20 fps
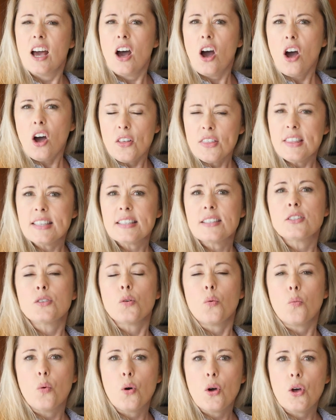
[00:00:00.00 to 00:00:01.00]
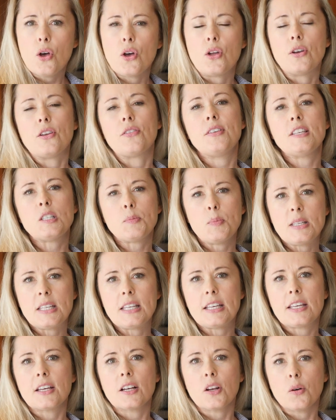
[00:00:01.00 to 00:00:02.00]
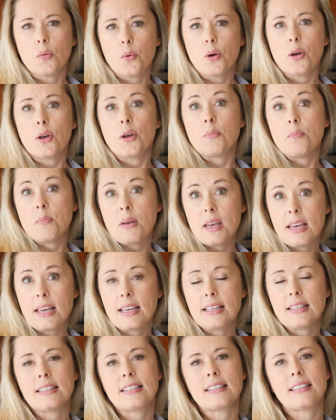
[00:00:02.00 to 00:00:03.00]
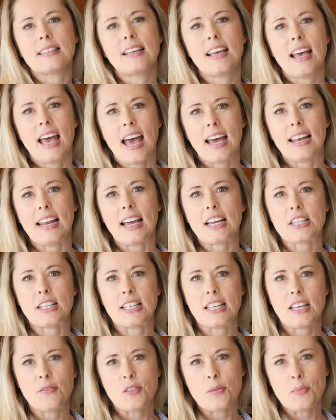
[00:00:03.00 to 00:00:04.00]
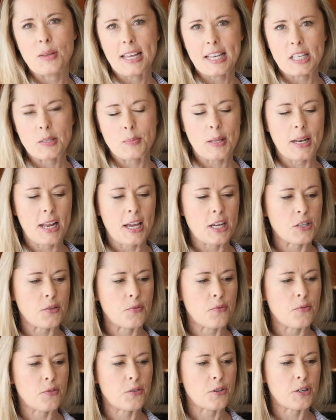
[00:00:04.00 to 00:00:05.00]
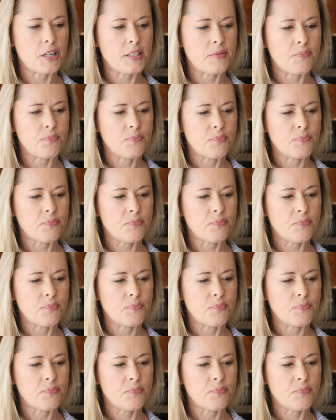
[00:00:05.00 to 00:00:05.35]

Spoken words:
oh, this is a word, this particular word means, and actually give them an explanation for it.